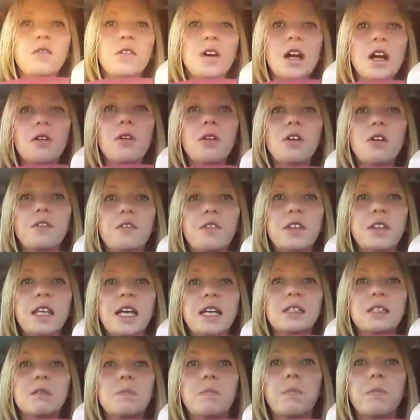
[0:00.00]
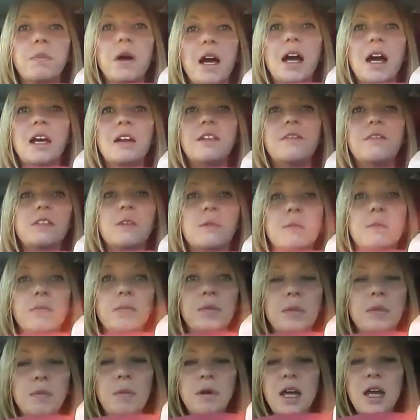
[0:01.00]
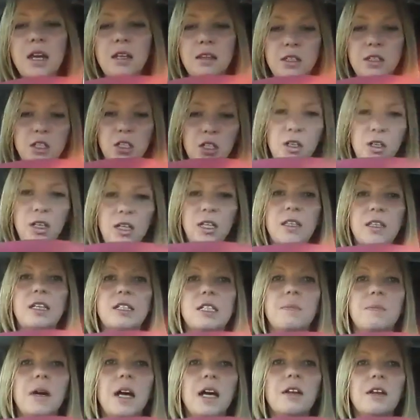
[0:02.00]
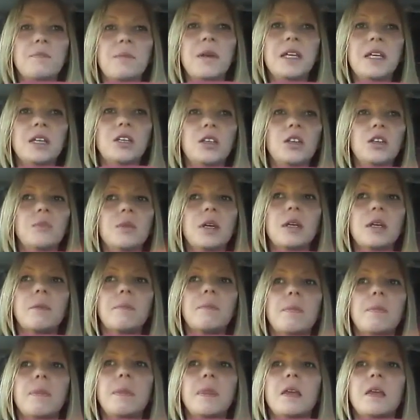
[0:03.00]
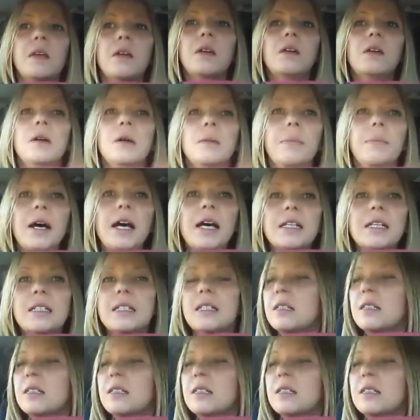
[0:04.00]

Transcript: far off, and that's part of the part of the journey. That's part of being human. But,